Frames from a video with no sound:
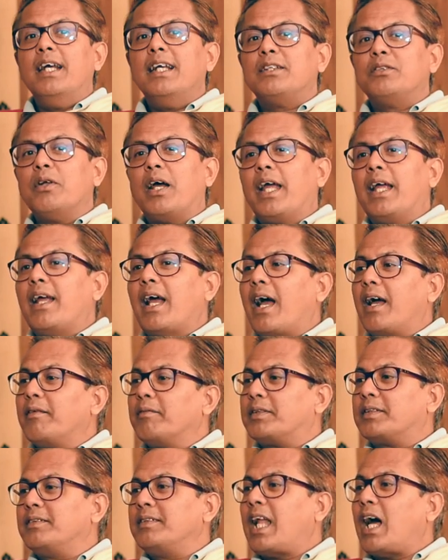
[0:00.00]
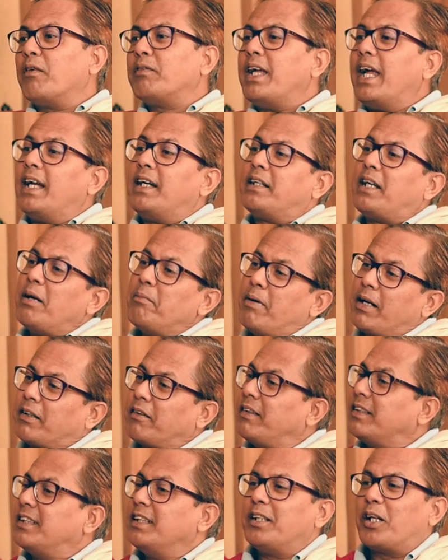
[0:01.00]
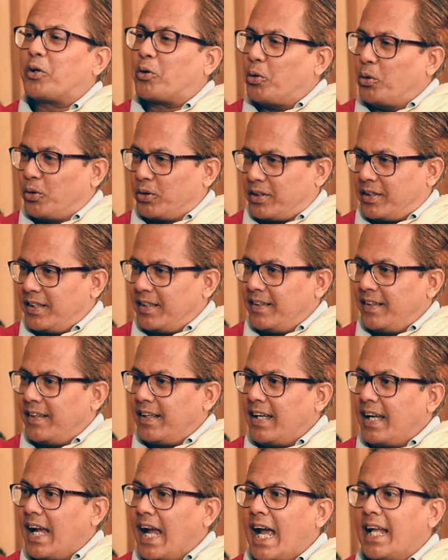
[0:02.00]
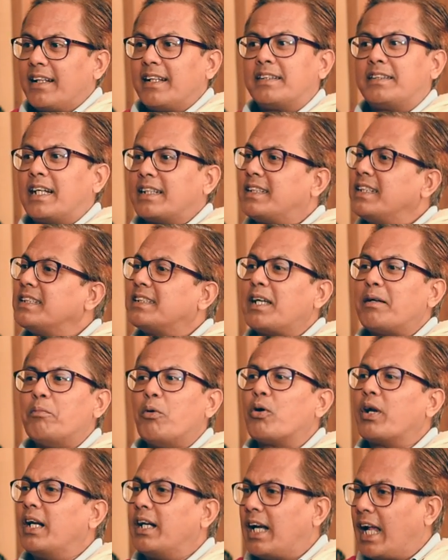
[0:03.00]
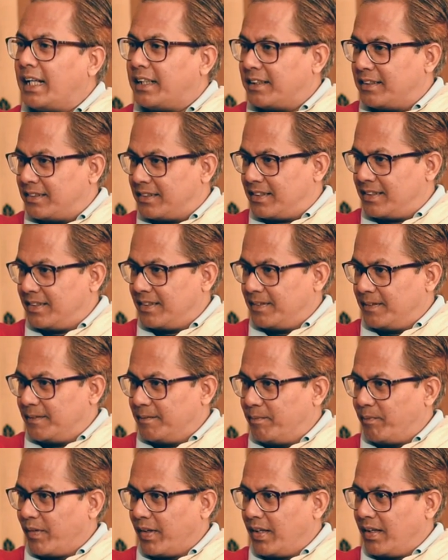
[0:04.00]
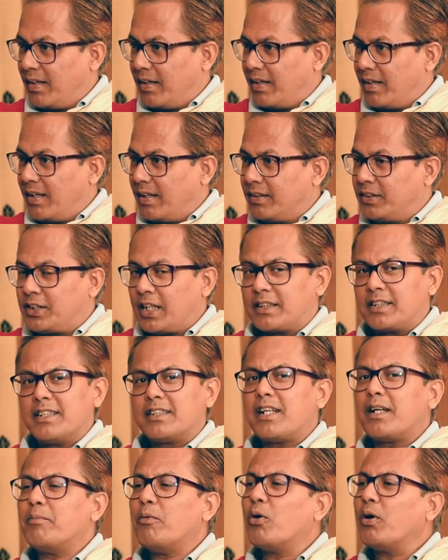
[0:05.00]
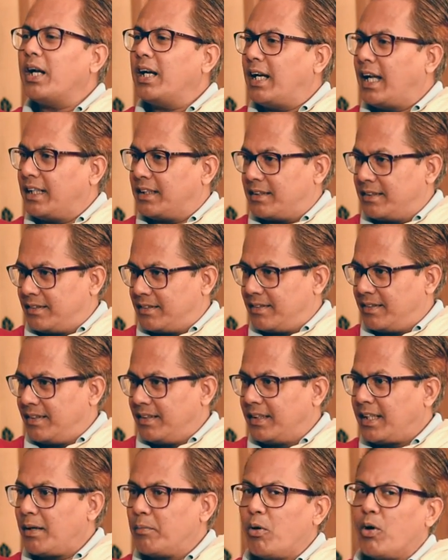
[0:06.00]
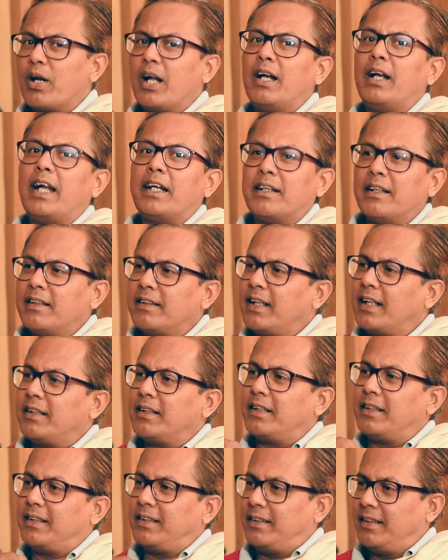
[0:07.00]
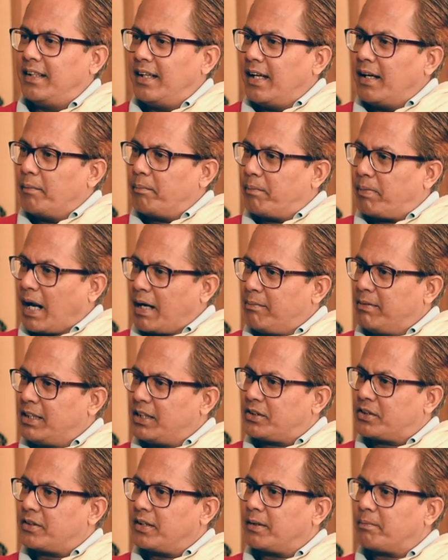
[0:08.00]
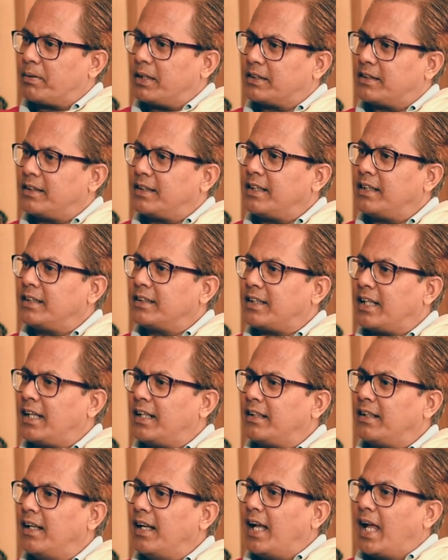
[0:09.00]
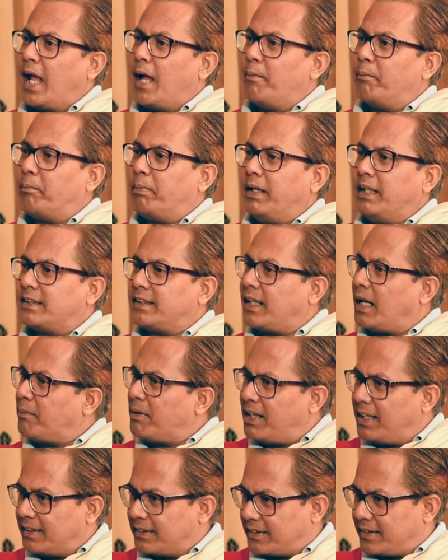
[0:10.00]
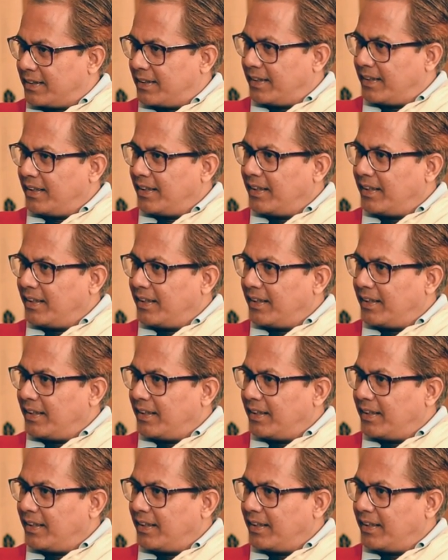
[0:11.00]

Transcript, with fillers: It's, now the entire matter is in the court. Okay. And the judges are more enlightened. They're more enlightened than the Prime Minister, President and MPs and MLAs.